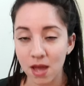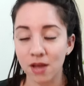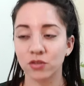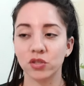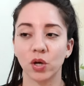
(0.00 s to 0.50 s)

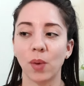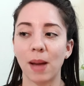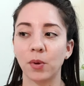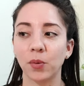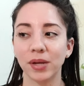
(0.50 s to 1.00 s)
So
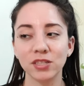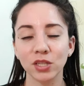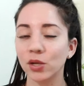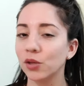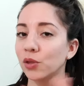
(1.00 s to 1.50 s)
I'm going to
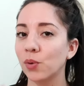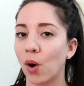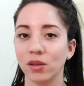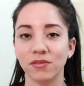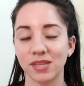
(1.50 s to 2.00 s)
look through
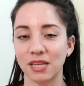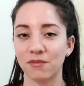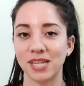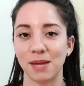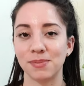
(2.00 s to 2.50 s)
all of the
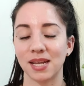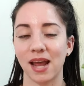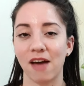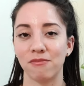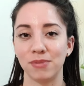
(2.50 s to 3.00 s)
self-tapes that I
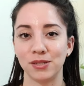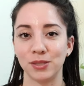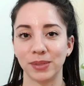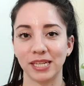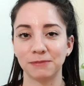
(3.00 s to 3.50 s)
have been
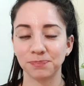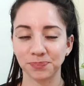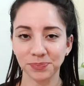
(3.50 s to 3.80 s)
doing